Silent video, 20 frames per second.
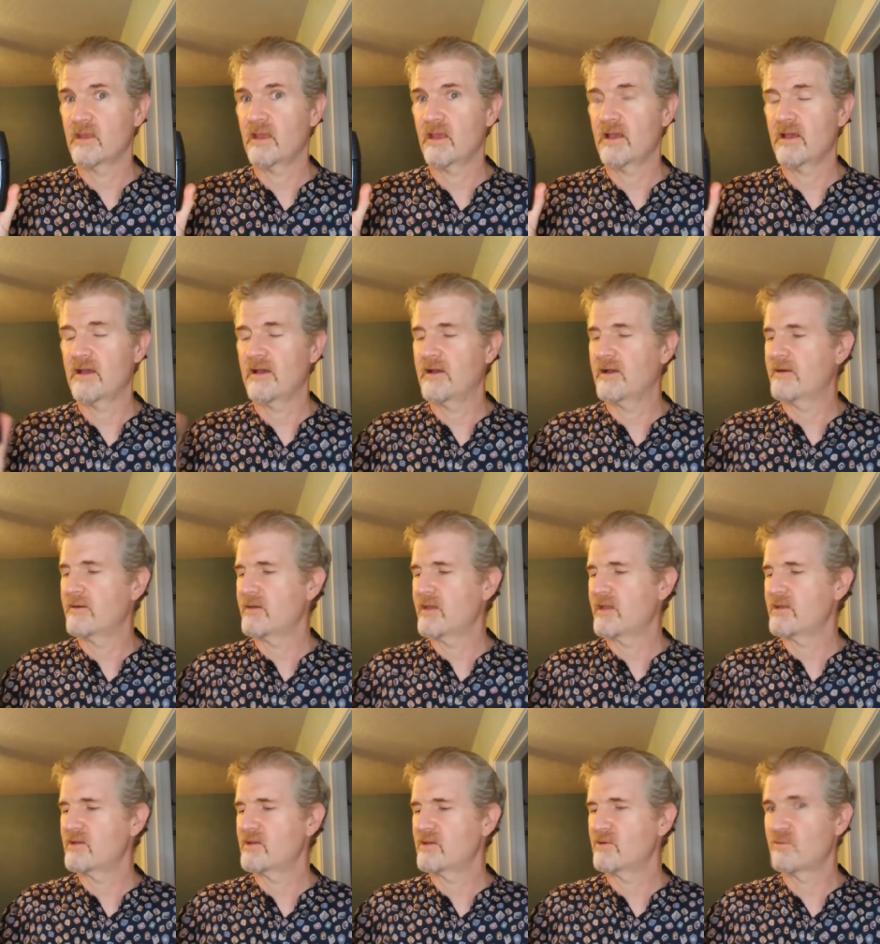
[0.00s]
Uh,
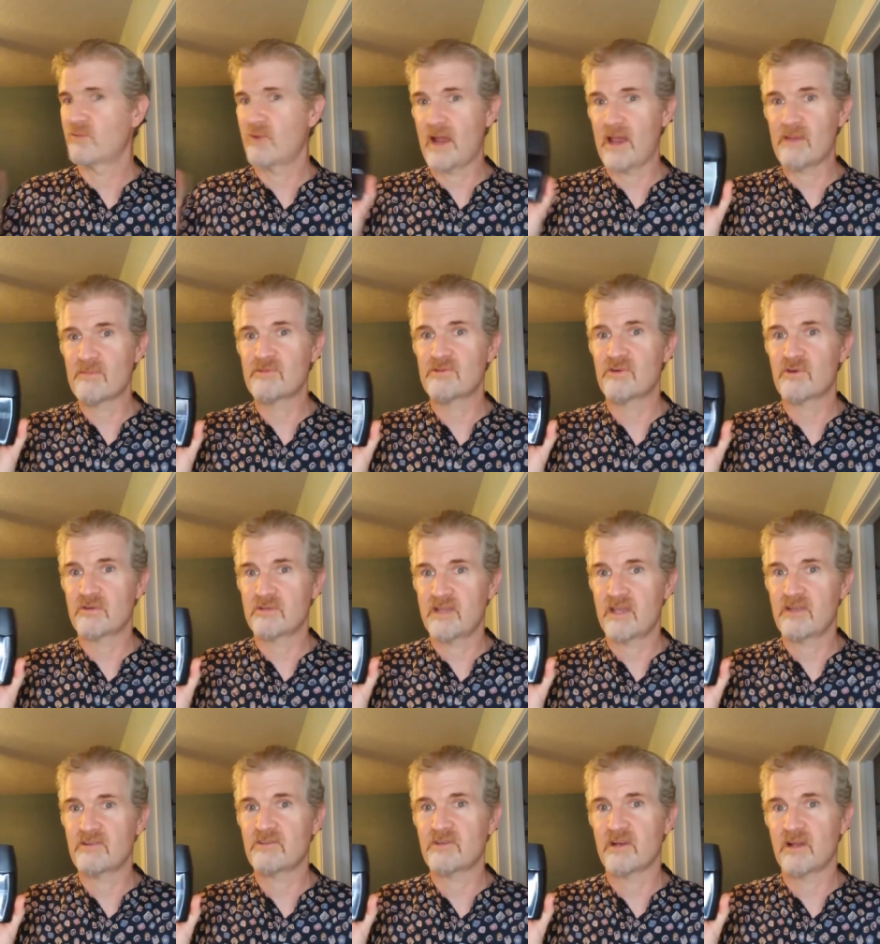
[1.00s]
it grabs your
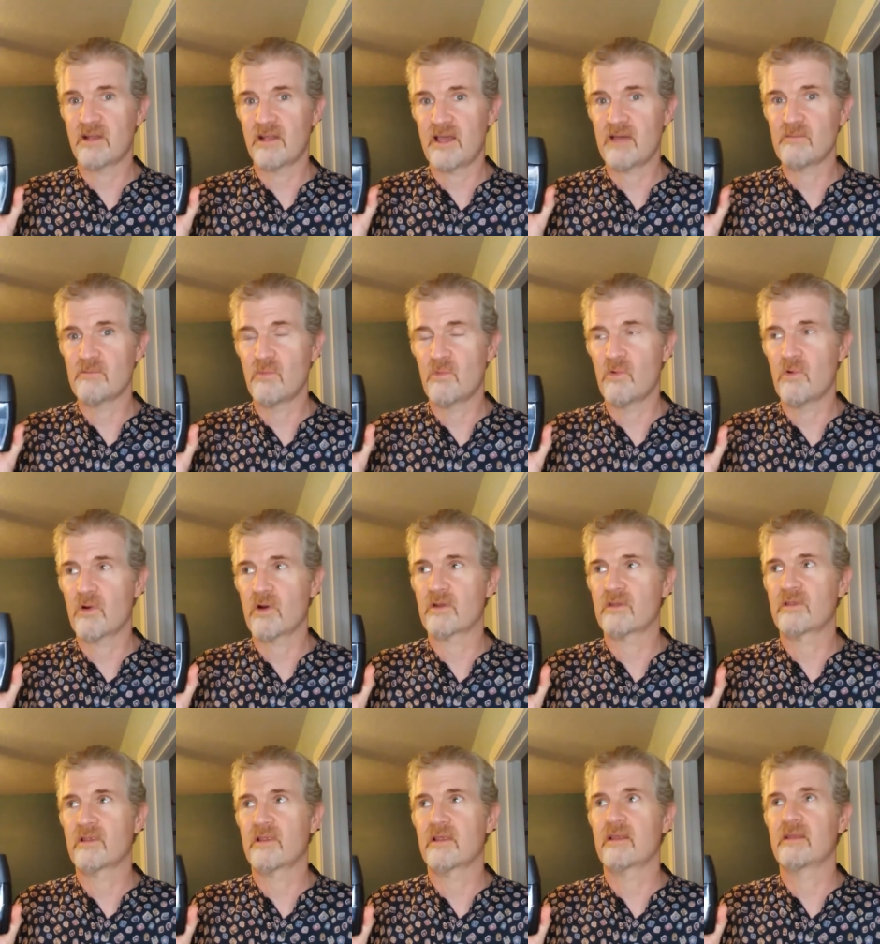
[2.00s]
attention a lot more
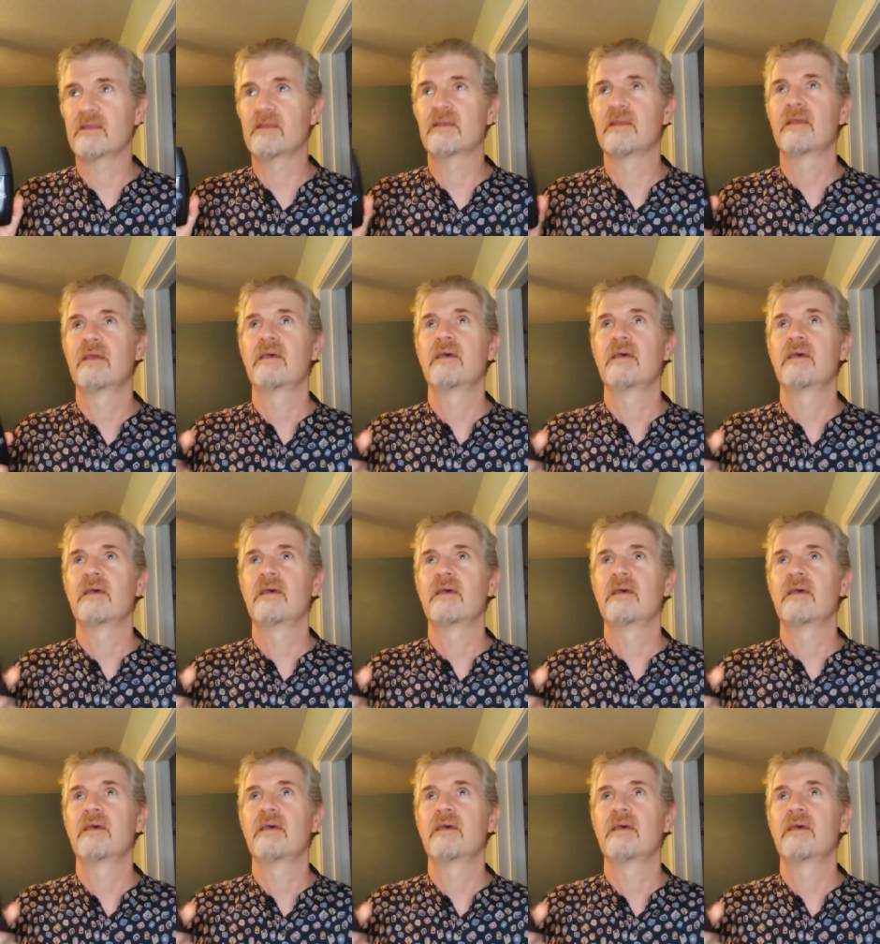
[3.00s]
than